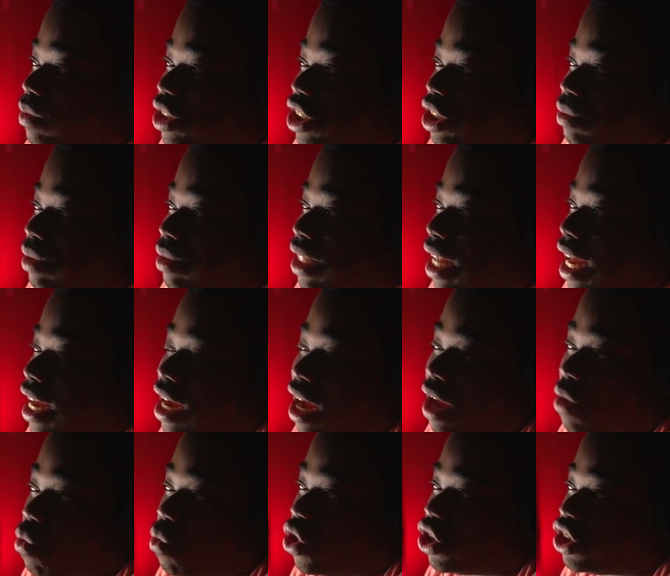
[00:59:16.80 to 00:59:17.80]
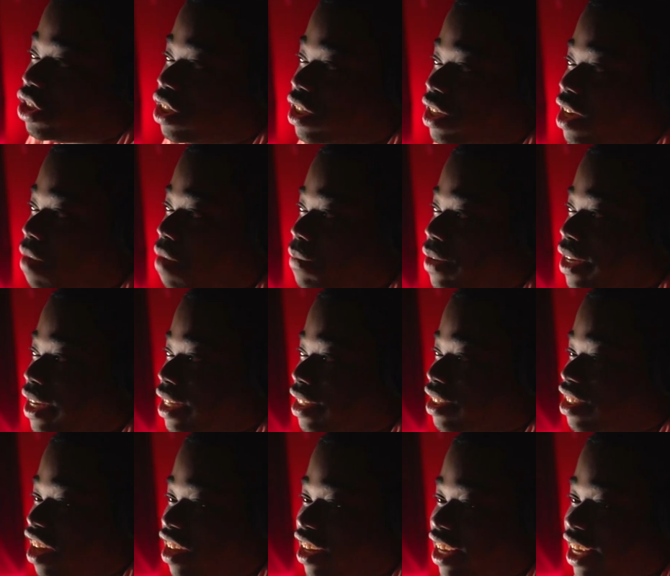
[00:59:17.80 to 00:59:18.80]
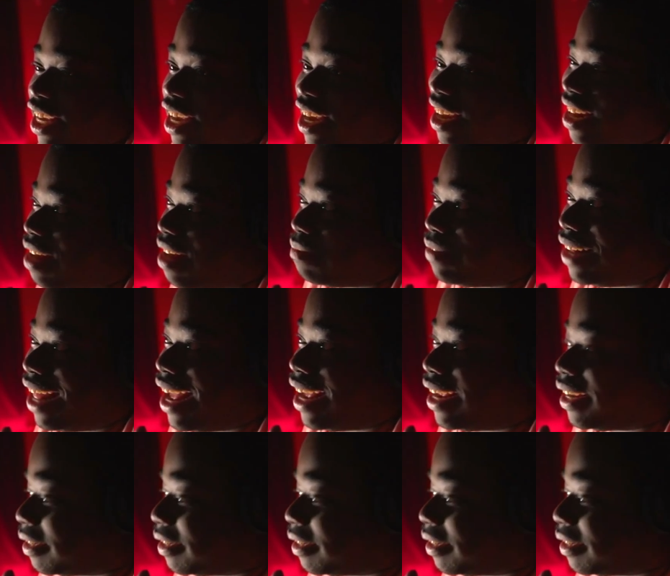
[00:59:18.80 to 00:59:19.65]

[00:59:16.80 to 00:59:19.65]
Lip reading: was like, I want you to come to Kentucky. And I'm like,